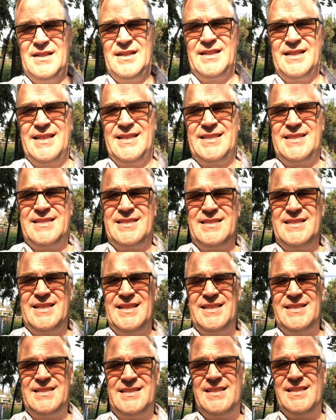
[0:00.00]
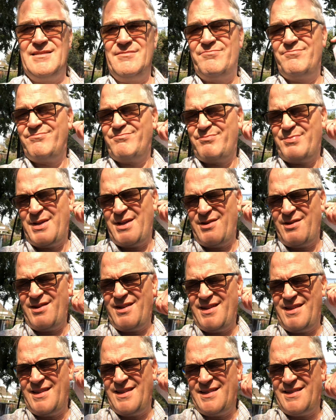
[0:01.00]
This is the
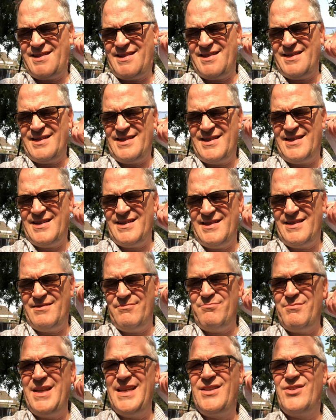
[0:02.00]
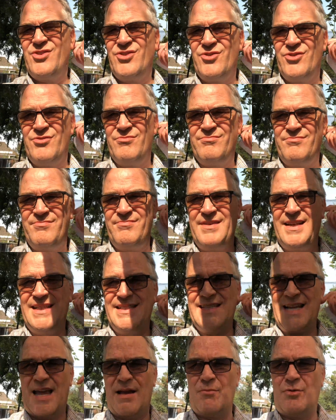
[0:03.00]
period that the midterm
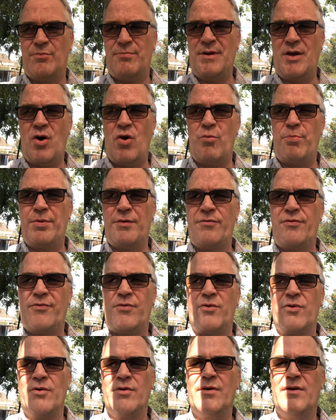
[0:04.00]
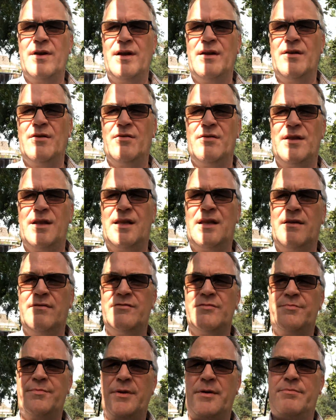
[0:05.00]
exam will be open for. I know that gives
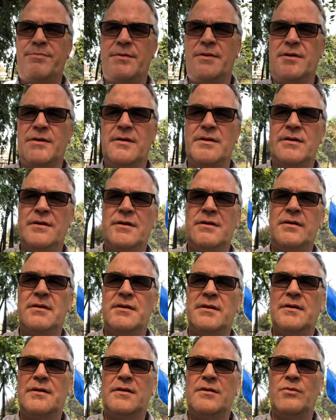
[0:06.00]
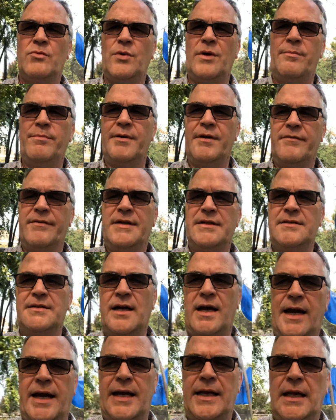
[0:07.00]
people a wee bit of
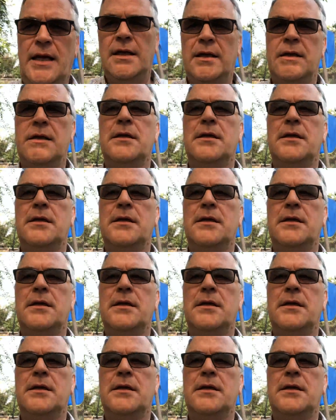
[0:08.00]
anxiety.